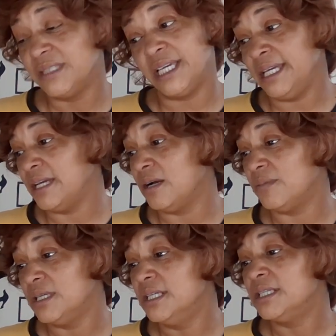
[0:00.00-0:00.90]

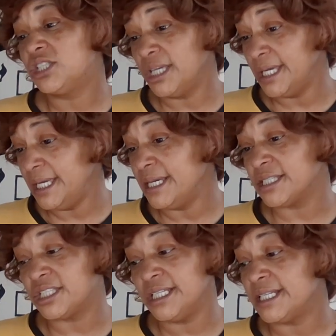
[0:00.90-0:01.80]
Damn. She
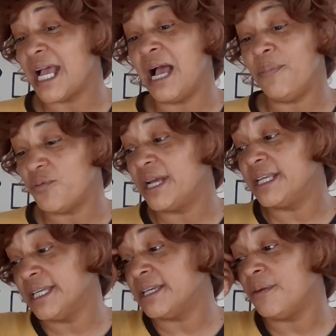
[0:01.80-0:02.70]
is. She is
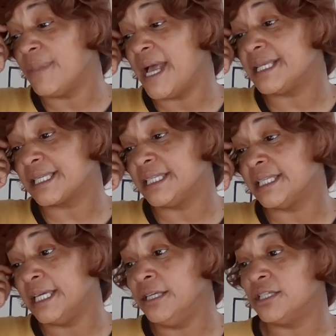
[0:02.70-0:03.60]
operating in her
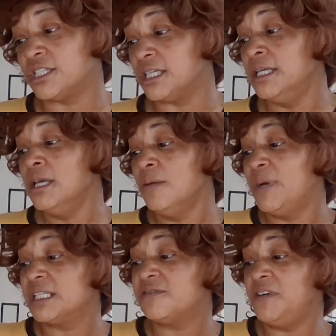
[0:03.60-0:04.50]
masculine energy,
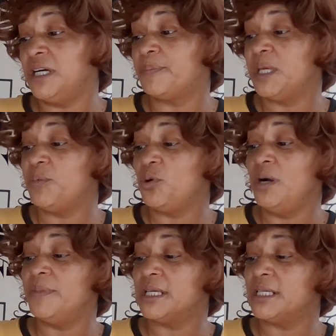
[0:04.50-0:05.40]
but it's fucked people
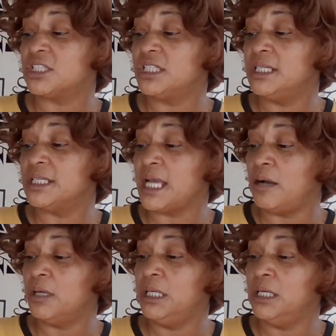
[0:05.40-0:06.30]
up because she is
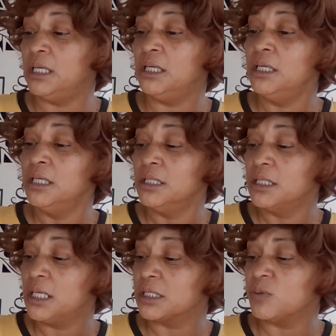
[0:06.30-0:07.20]
out here.
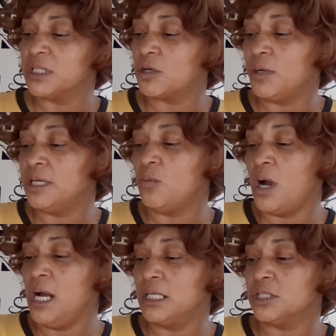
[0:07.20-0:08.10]
Cause with the Queen of
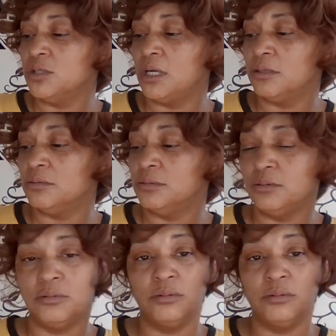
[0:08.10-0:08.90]
Wands, you know,